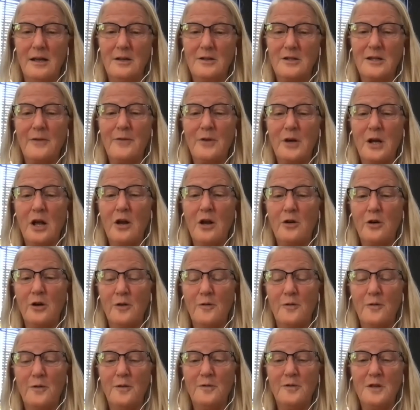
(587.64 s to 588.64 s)

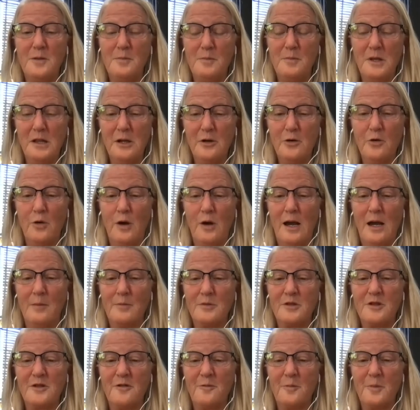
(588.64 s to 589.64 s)
750
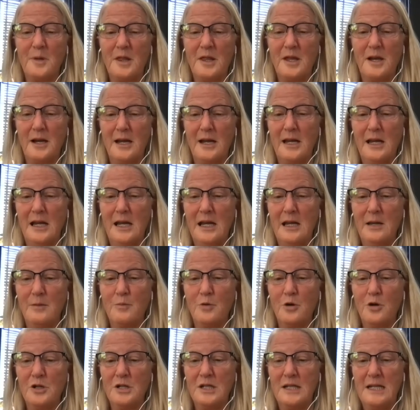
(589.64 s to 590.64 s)
milligrams of methionine
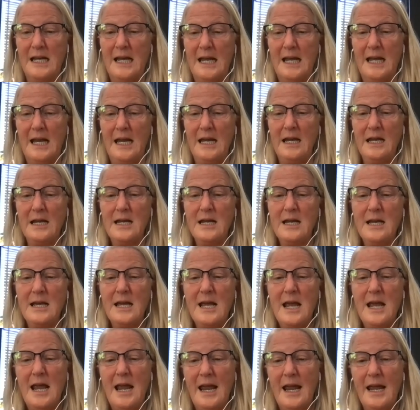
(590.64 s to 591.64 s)
per day.
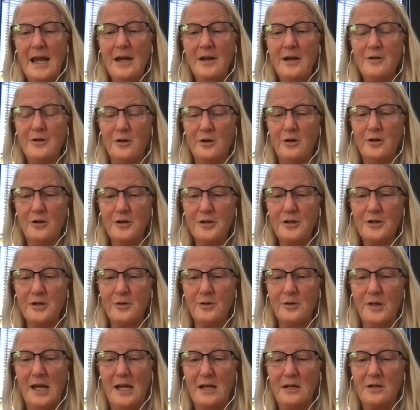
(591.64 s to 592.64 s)
And
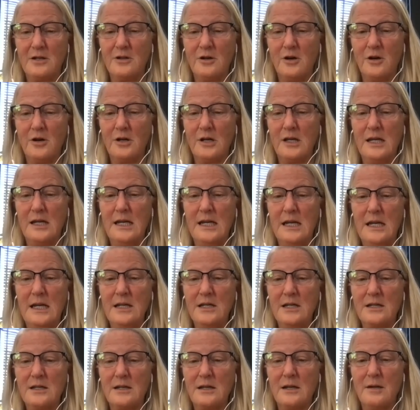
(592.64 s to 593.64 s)
also that dog
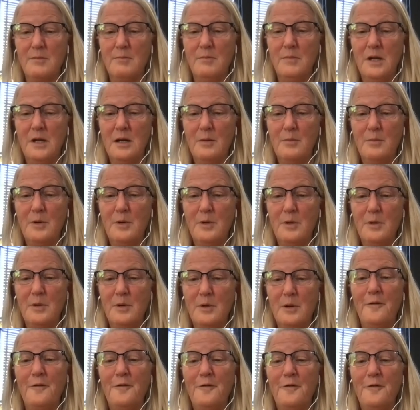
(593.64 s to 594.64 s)
needs a minimum
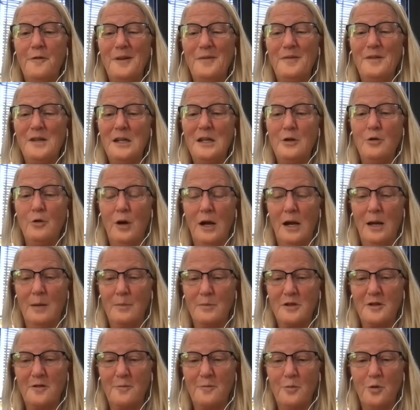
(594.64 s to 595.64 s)
of 50
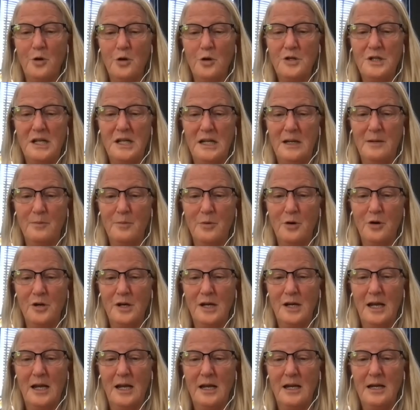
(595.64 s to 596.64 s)
grams of protein per
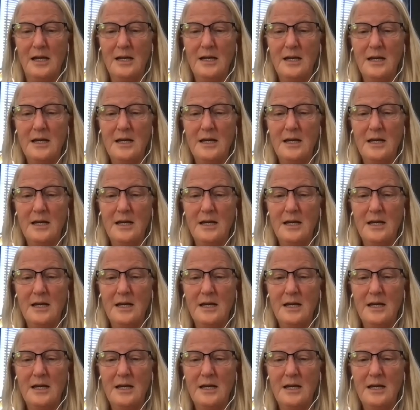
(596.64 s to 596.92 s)
day.